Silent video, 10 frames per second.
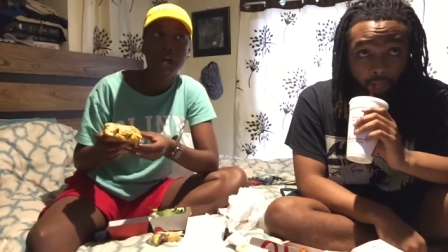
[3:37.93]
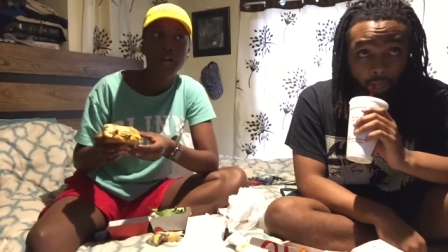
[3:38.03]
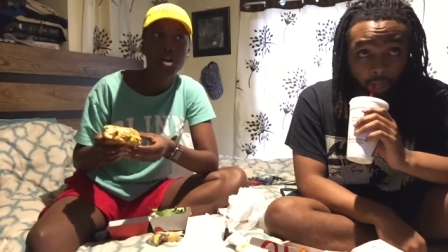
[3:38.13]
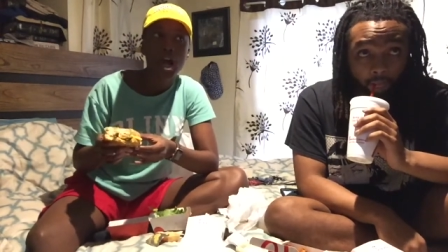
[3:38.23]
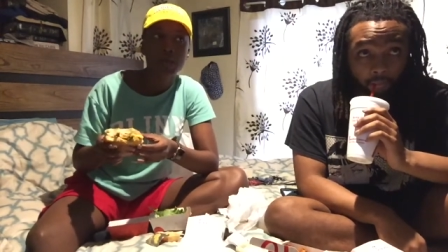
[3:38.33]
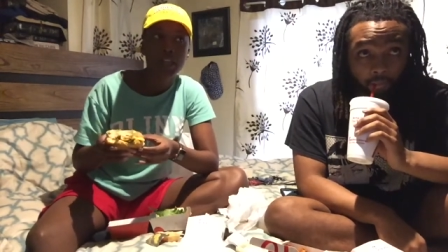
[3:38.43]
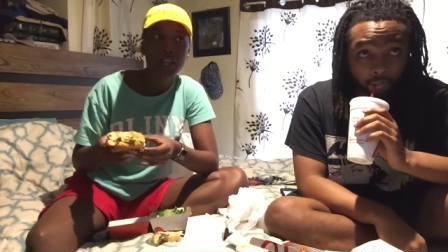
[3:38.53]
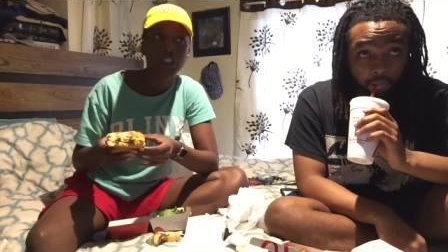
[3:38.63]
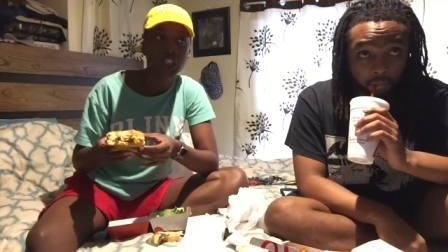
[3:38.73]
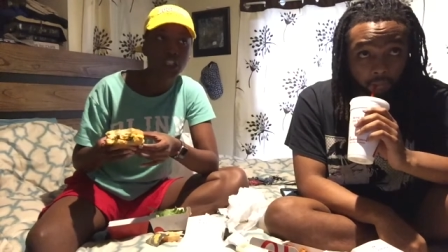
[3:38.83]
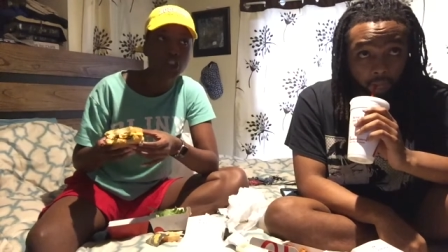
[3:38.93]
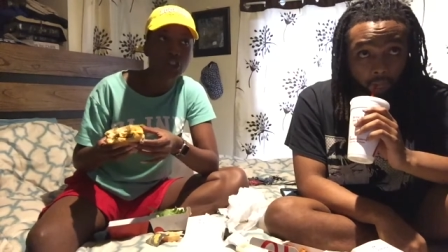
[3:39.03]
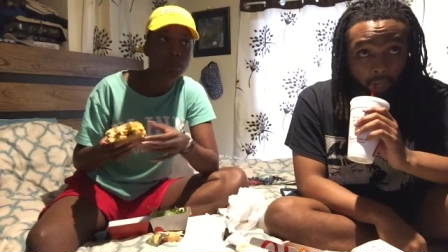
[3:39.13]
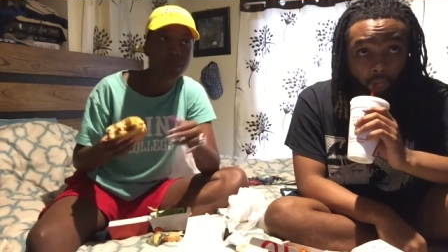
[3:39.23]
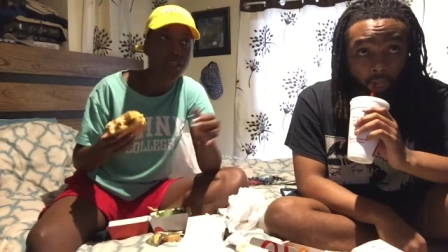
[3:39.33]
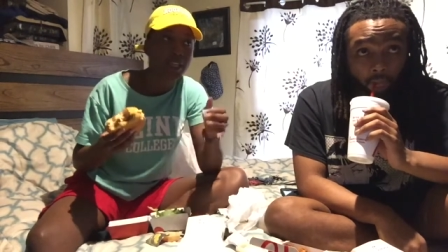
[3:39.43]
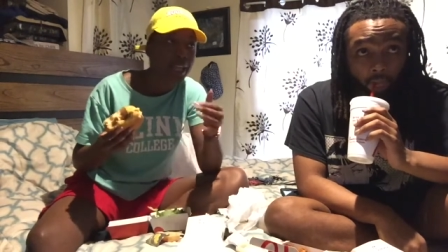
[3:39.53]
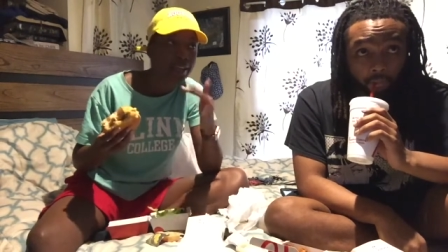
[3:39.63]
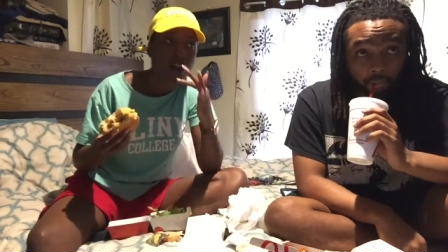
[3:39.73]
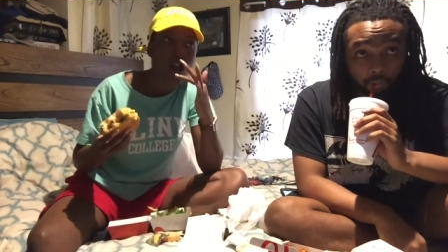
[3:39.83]
You know what I'm saying? Like chicken strips,
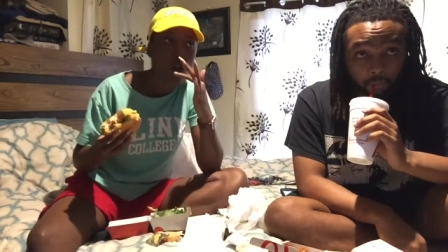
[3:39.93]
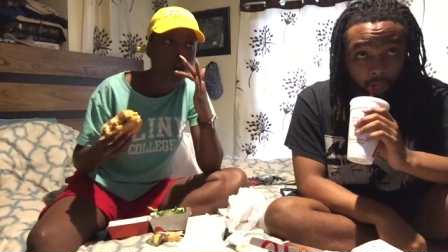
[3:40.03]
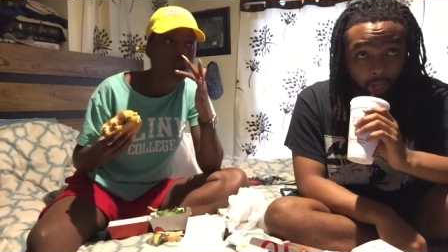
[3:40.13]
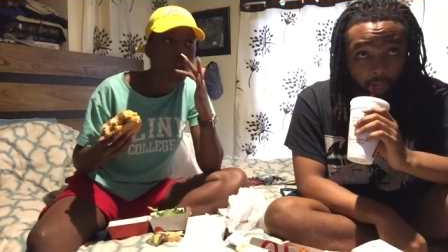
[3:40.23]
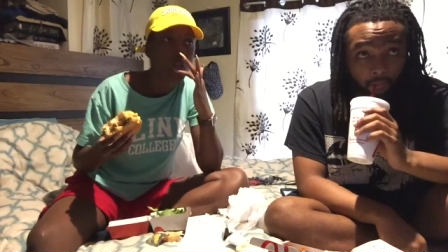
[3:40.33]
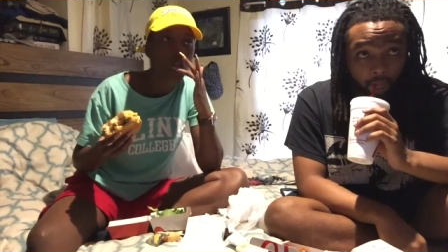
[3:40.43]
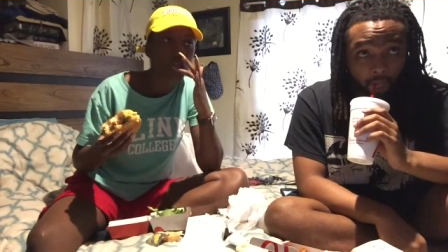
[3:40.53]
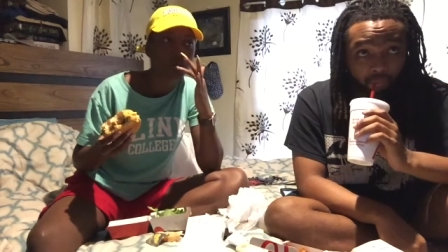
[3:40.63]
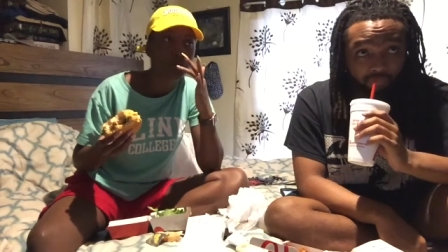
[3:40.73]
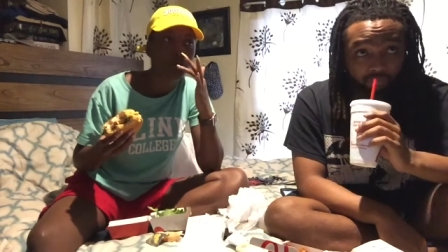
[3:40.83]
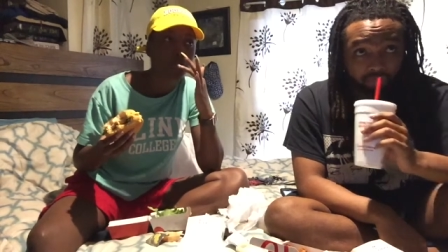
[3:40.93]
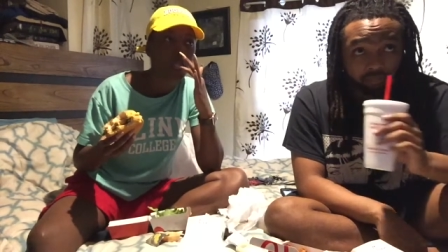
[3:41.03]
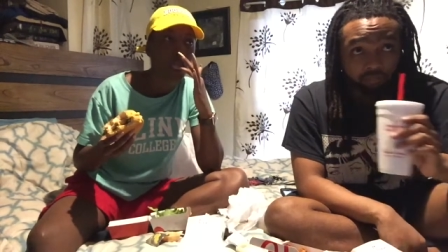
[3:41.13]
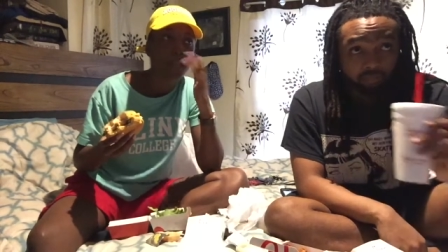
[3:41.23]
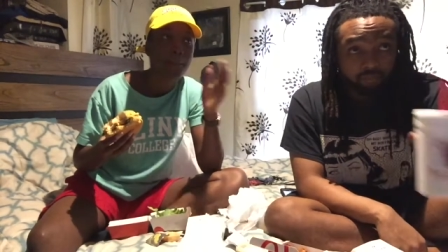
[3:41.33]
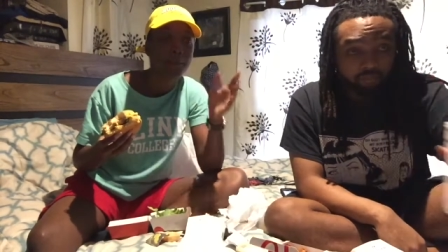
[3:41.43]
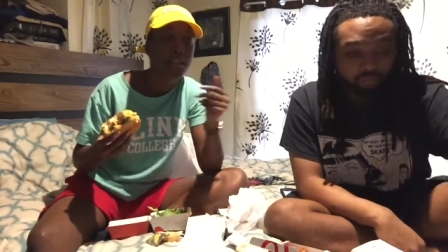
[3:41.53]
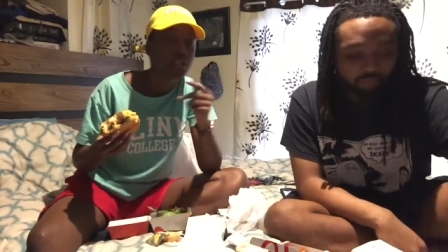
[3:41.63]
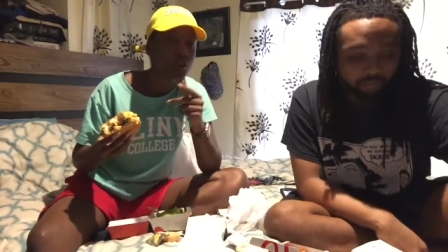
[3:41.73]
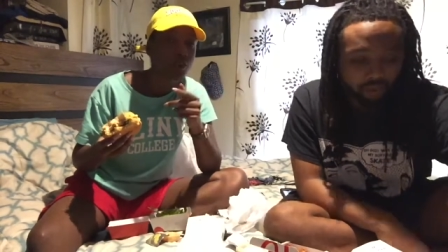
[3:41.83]
taquitos,
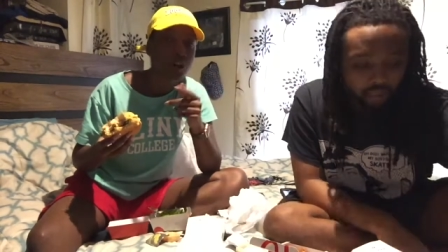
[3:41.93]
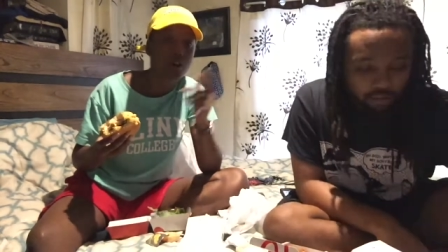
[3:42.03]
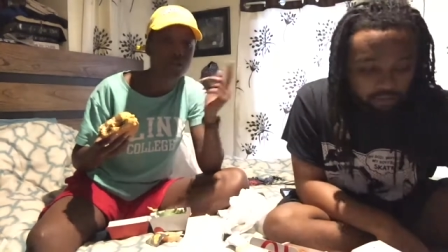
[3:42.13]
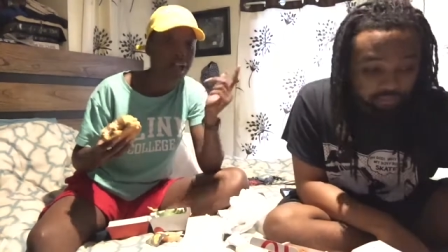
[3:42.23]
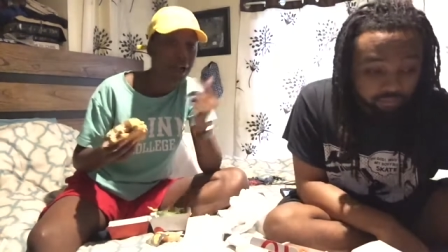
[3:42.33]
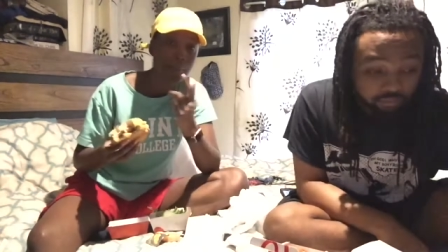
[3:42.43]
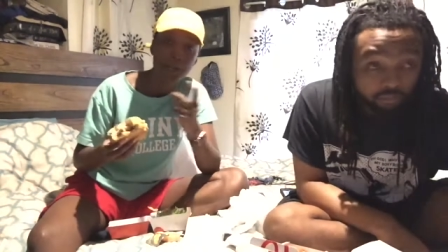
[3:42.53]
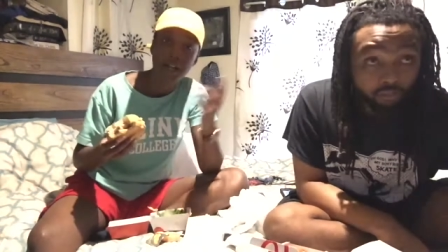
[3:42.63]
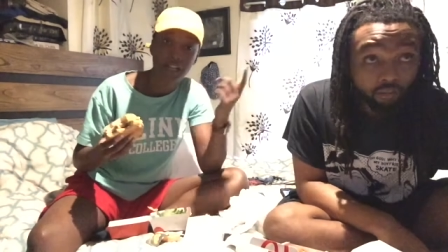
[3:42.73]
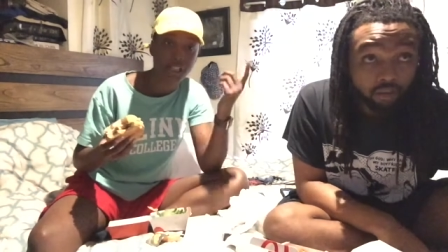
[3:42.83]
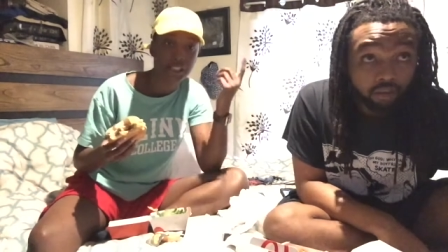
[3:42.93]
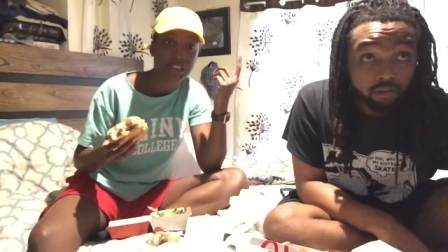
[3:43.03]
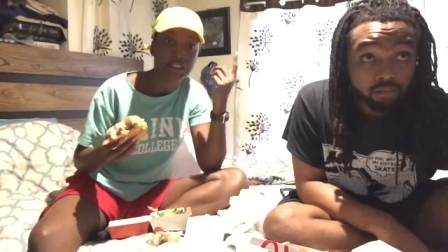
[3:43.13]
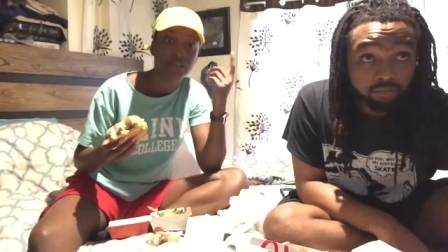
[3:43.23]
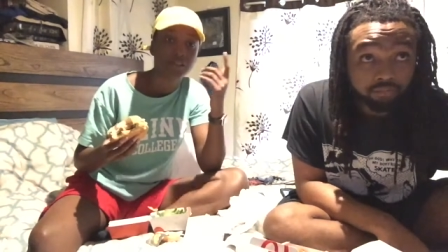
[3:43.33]
pizza rolls, Hot Pockets,